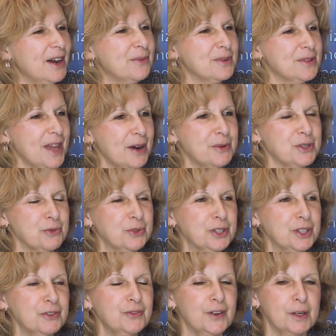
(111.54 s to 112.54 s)
That that was a
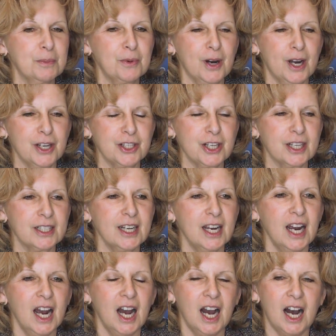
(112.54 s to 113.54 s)
really fun project.
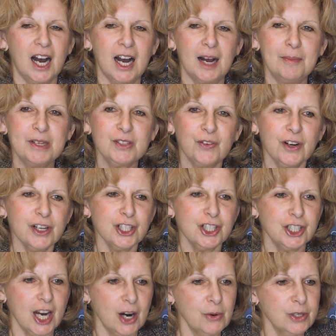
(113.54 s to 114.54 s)
Um, as far as
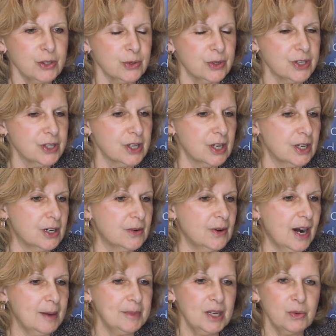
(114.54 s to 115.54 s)
shower doors
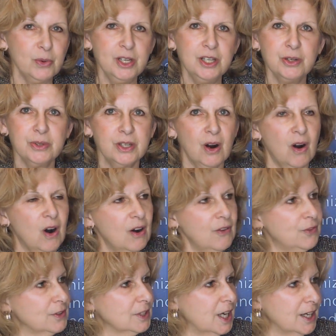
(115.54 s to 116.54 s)
go, I mean, we do an
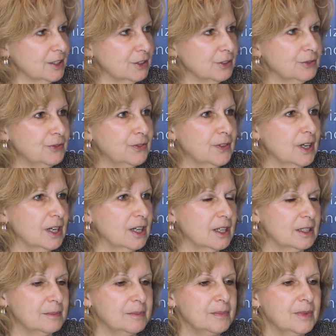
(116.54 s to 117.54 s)
awful lot of
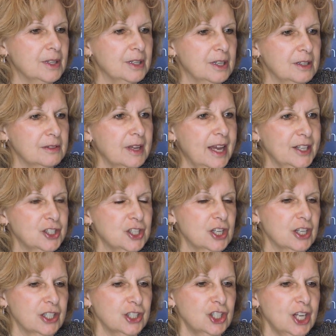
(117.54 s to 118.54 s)
um, uh,
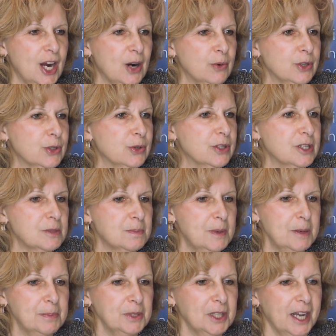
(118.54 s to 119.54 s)
etching on shower doors.
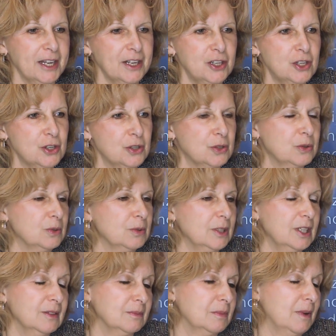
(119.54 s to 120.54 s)
People like
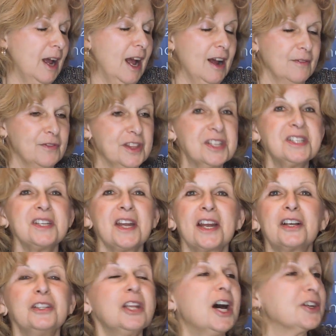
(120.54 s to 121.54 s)
to have the
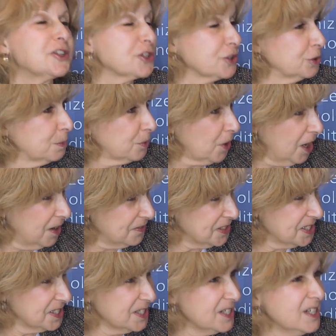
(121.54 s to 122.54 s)
psychological
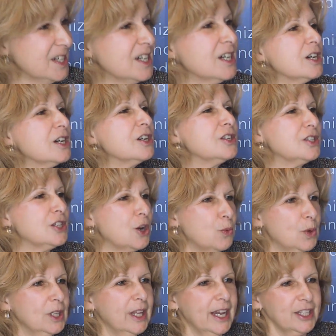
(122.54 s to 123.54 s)
privacy, -hmm. so
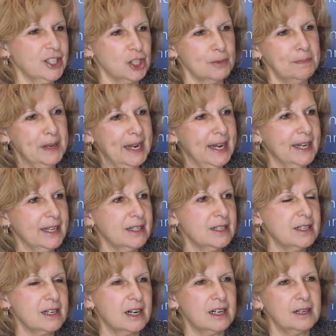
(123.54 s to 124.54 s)
we'll etch a
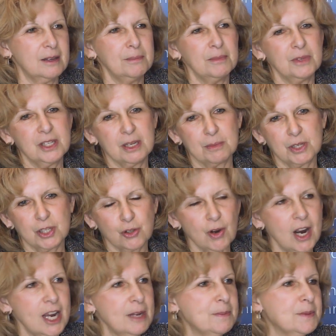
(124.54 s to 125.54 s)
band, um, some
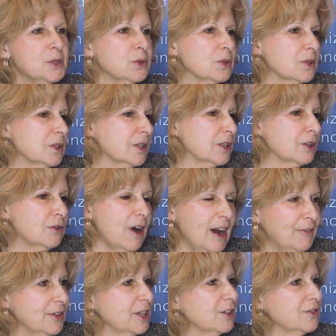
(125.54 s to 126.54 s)
stripes, or a
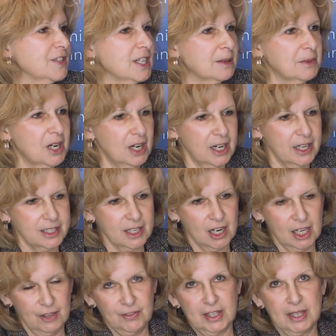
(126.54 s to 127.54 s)
graphic of some kind,
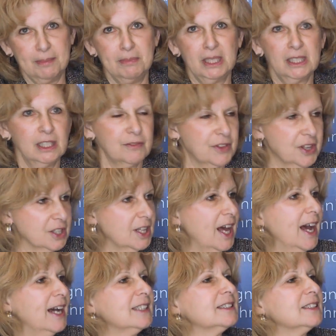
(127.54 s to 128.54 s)
kind of in the middle of the
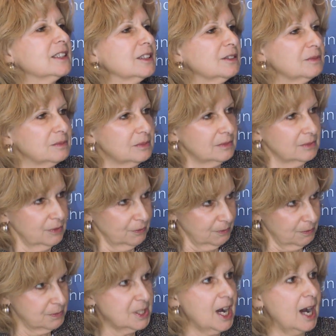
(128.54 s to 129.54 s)
glass, and the okay.
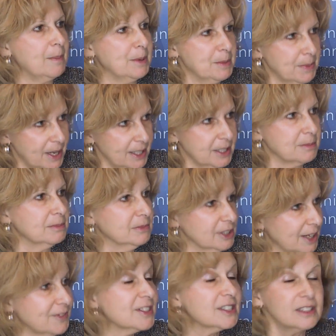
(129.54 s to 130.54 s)
top and bottom
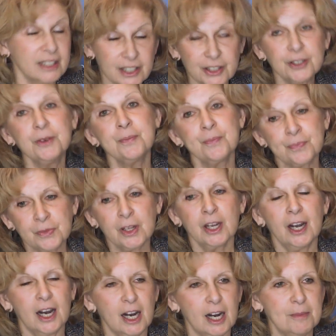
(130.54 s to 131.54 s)
left clear.
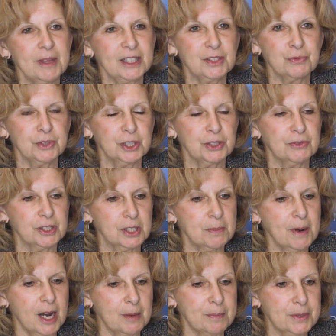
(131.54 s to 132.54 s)
Um, that's really, really
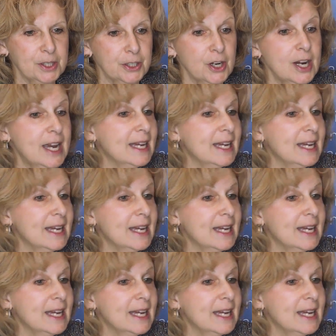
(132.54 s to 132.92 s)
popular.